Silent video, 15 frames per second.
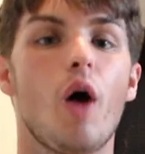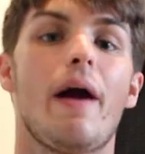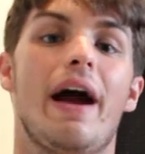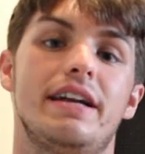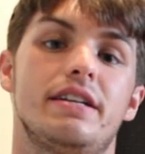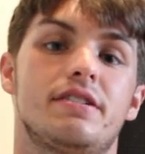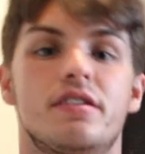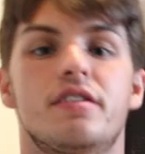All
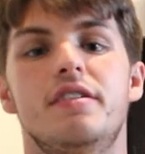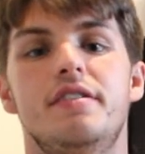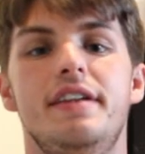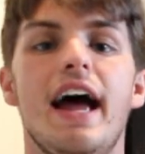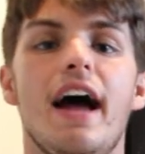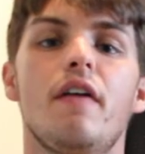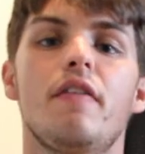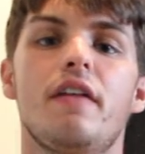right,
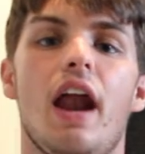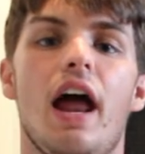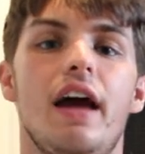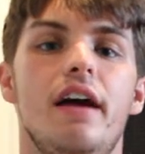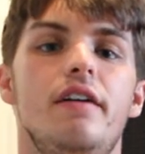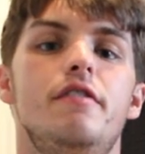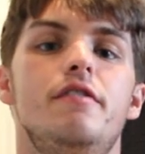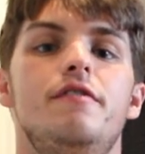now that
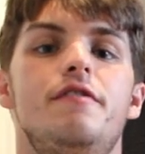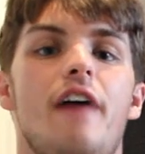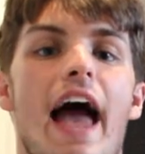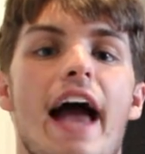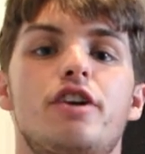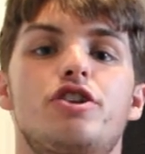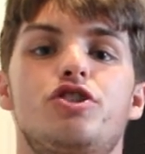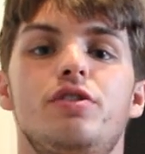I've
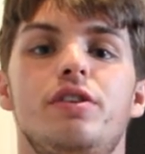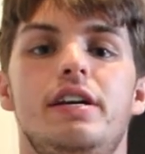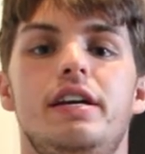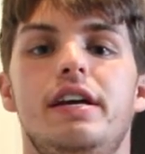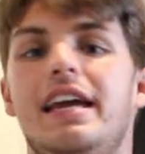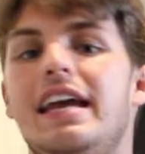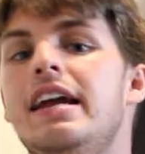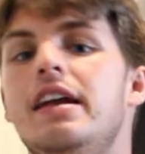
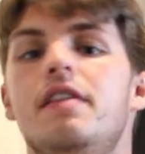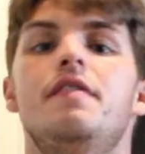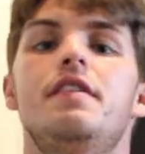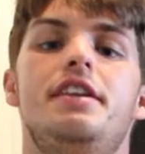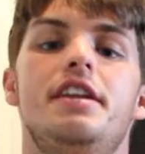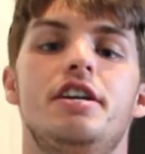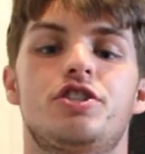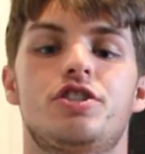actually eaten
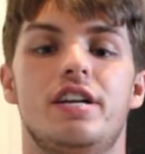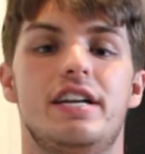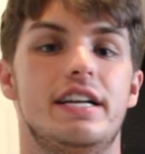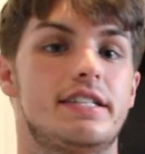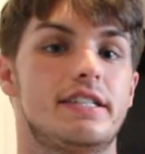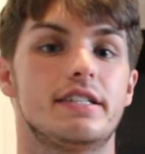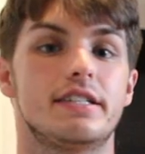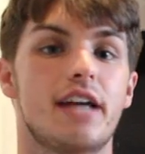the dish in
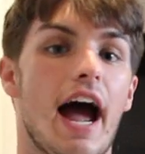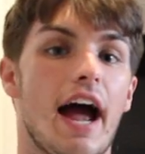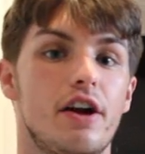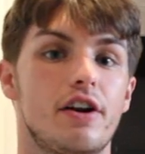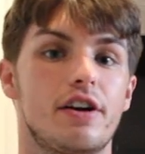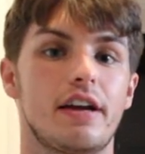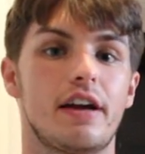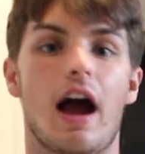its
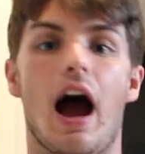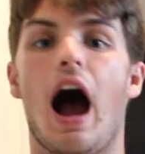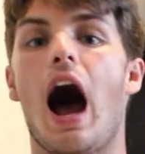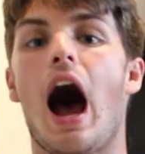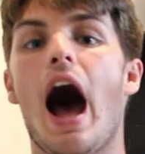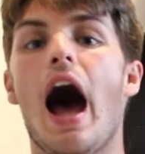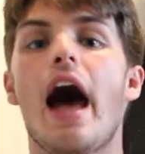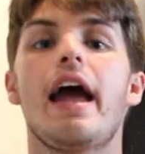entirety,
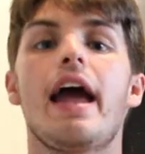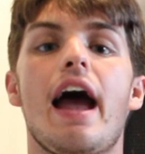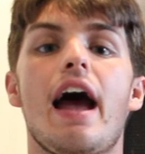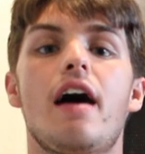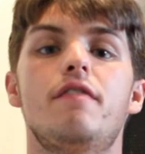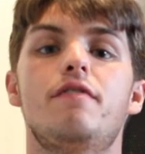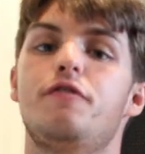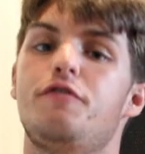I
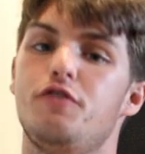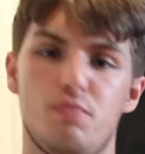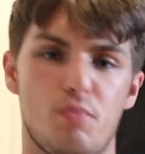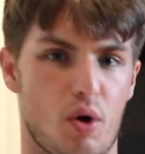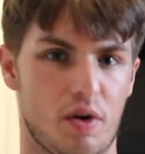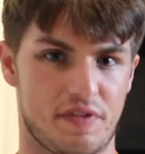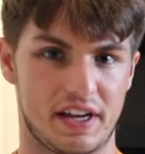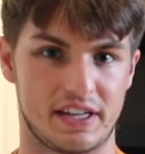have a few
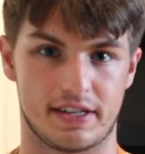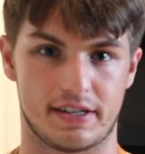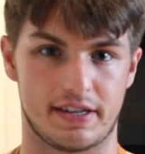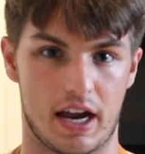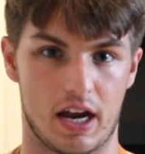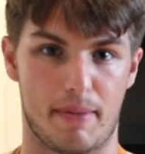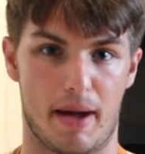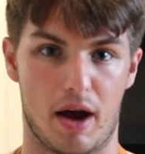more things to
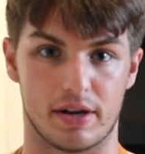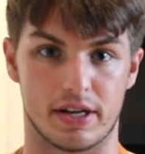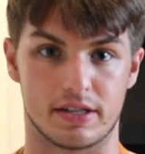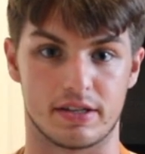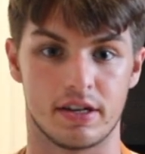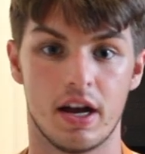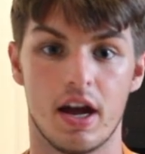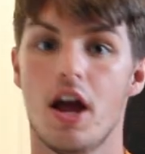say about
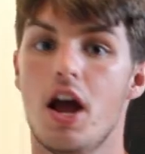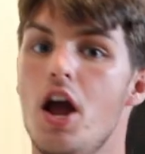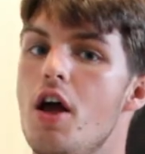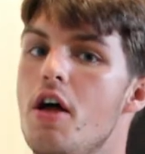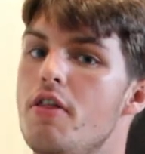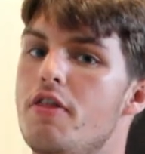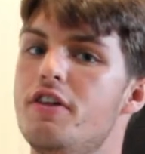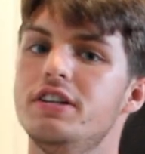it.
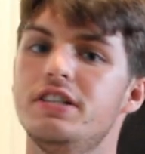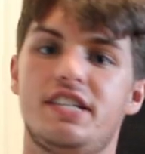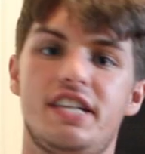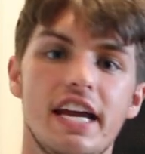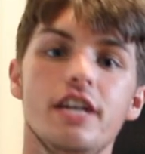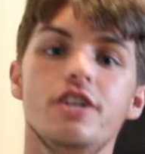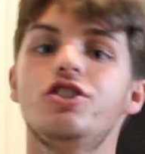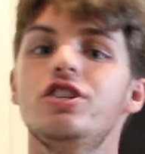The
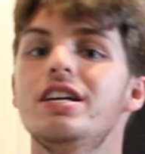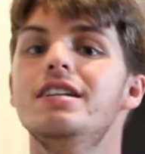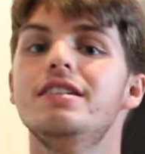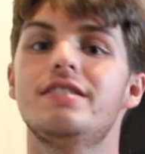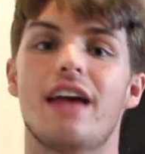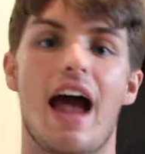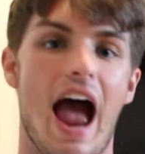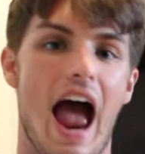dish
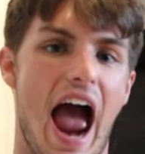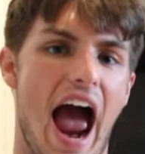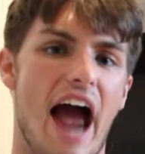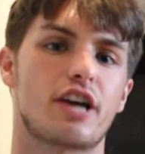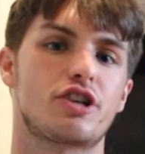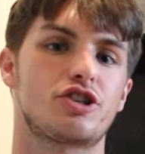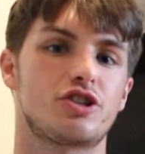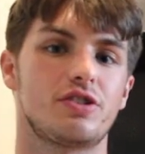is
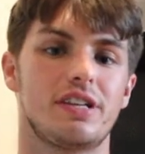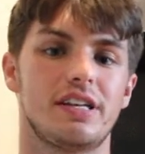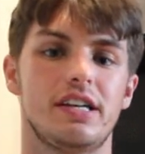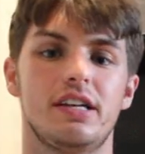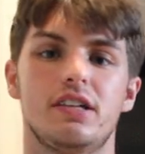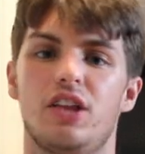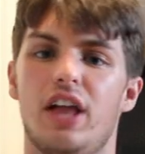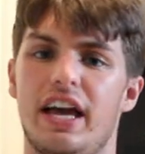
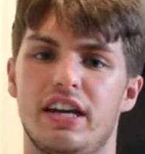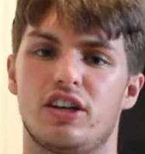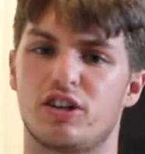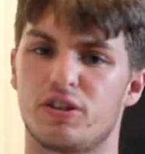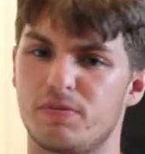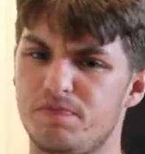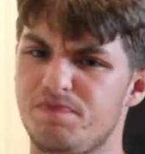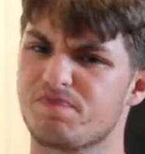actually like
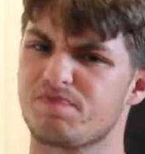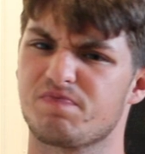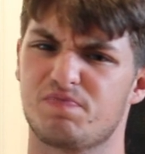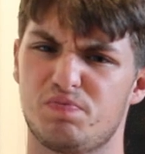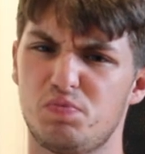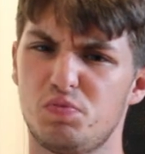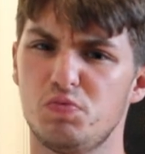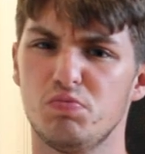
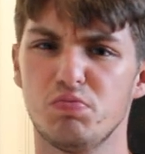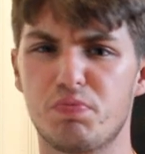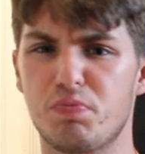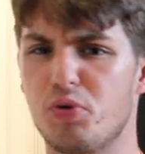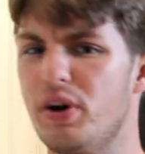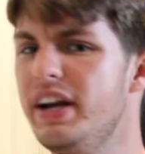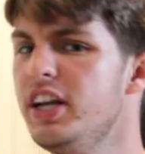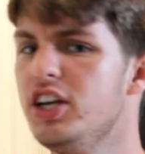
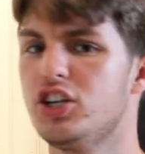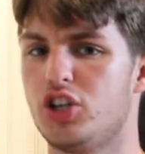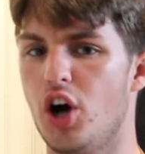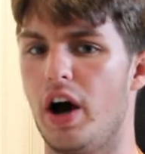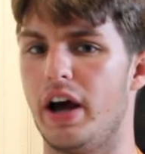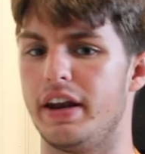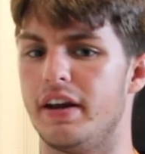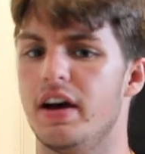pretty
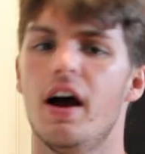good.